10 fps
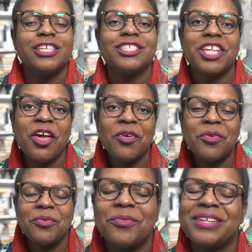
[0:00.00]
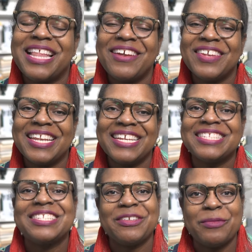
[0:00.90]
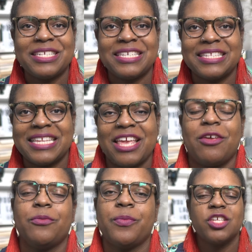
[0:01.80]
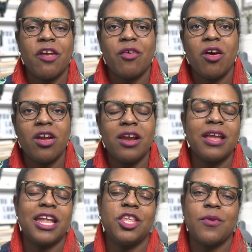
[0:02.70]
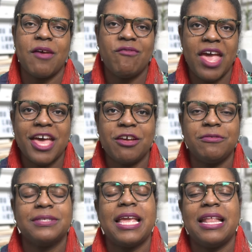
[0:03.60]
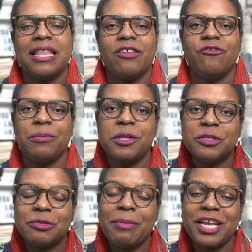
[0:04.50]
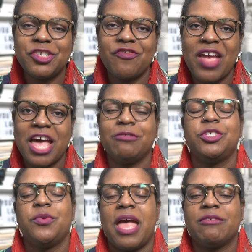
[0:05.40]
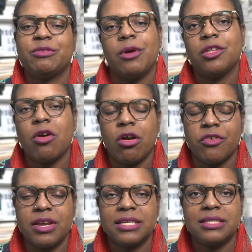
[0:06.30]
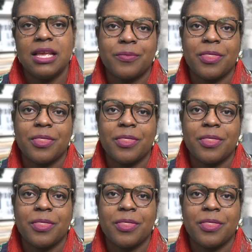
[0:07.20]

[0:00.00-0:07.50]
So without getting into too much detail, so you have a heart and you have valves and then from those major valves you have smaller arteries.